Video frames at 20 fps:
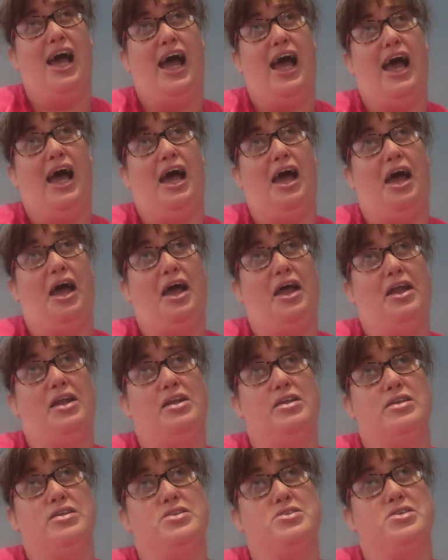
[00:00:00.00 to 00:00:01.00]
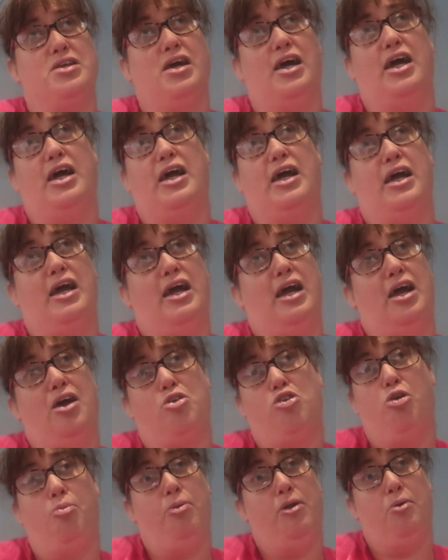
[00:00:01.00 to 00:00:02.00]
and a
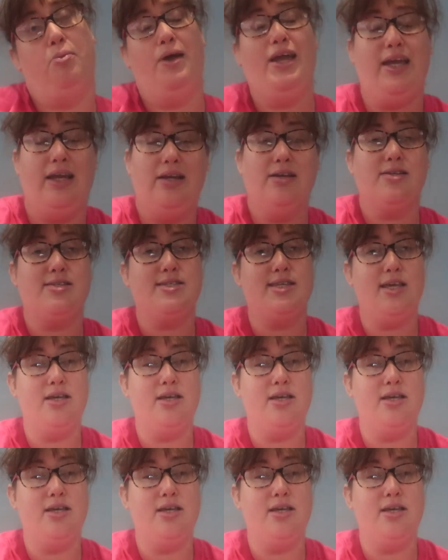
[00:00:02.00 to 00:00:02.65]
couple of weeks.